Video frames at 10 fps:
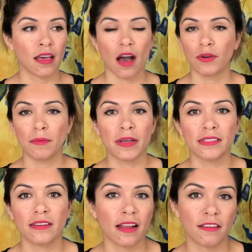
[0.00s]
I want to paint
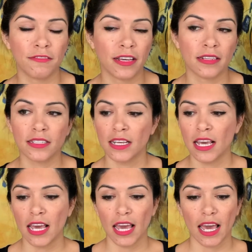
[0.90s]
an elephant,
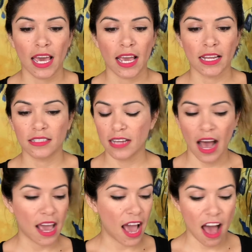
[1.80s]
and
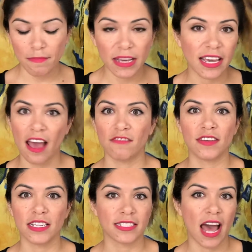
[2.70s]
I have my
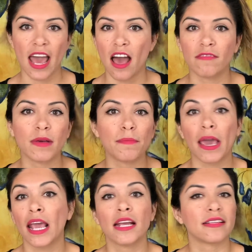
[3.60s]
canvas, I have my
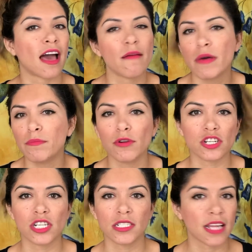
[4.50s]
paint, I have my
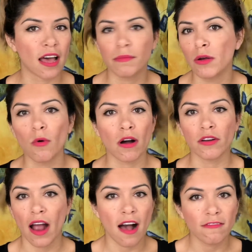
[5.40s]
brushes, I have my water,
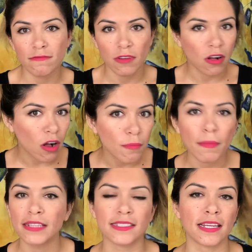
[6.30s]
I have
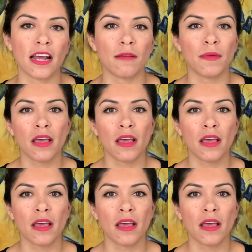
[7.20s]
my setup,